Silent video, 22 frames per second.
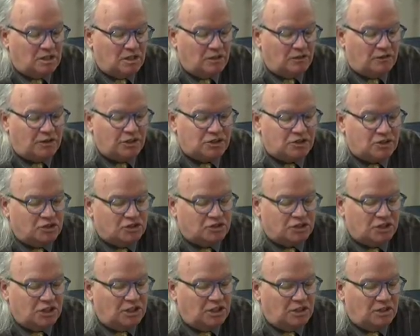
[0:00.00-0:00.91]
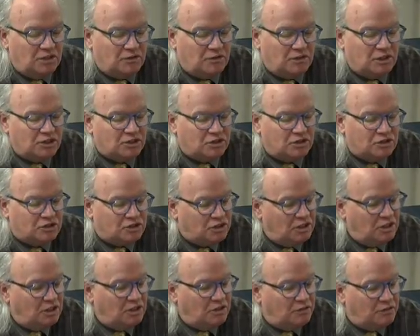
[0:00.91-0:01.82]
Efficiency,
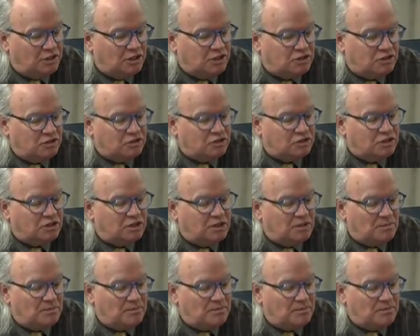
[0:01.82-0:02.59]
efficiency, efficiency.